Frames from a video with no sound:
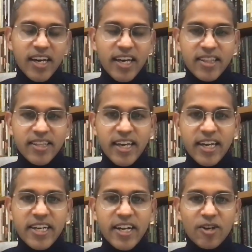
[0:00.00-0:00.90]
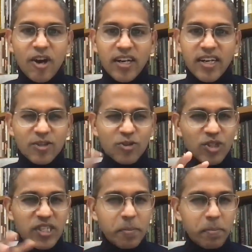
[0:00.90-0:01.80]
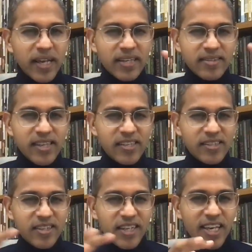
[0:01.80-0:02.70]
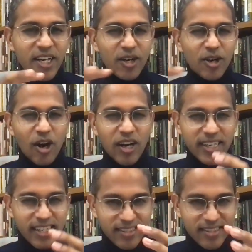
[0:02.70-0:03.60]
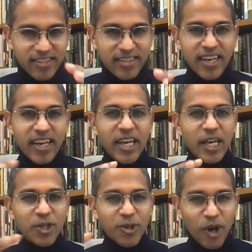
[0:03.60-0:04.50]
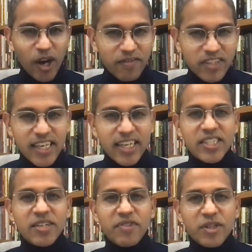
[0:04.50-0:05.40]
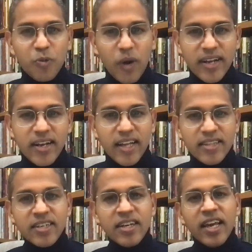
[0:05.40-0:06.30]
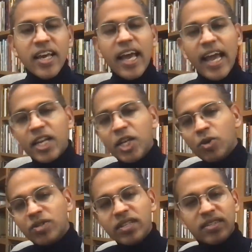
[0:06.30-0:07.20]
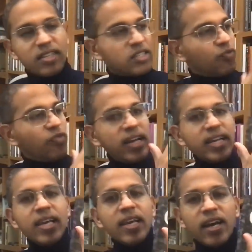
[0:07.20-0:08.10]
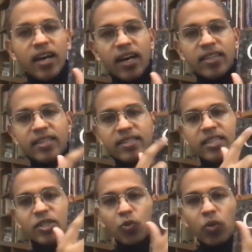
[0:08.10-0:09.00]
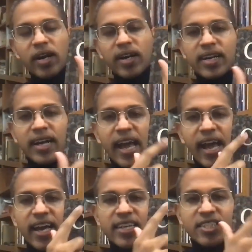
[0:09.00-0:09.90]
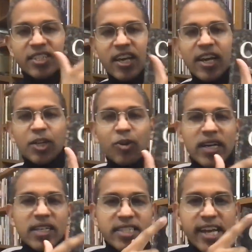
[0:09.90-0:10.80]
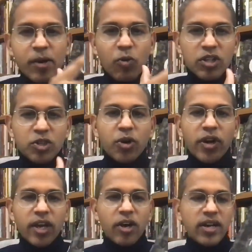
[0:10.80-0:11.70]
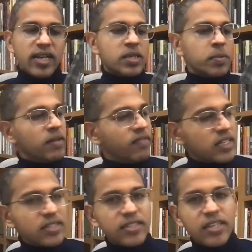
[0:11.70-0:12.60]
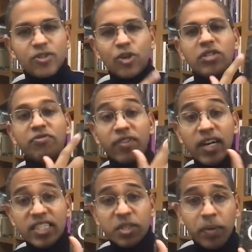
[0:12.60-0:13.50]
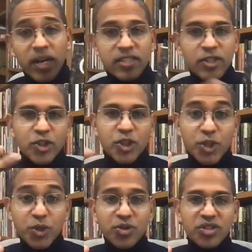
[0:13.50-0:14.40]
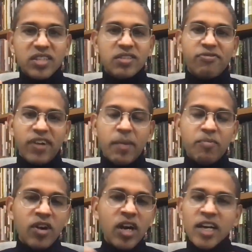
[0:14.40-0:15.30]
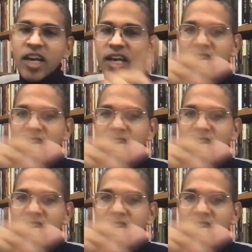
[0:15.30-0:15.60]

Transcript: in the Indian context. So she brings these three contexts into conversation with one another and uses this this word caste to understand what's going on. Isabel Wilkerson is not the first person to use this framework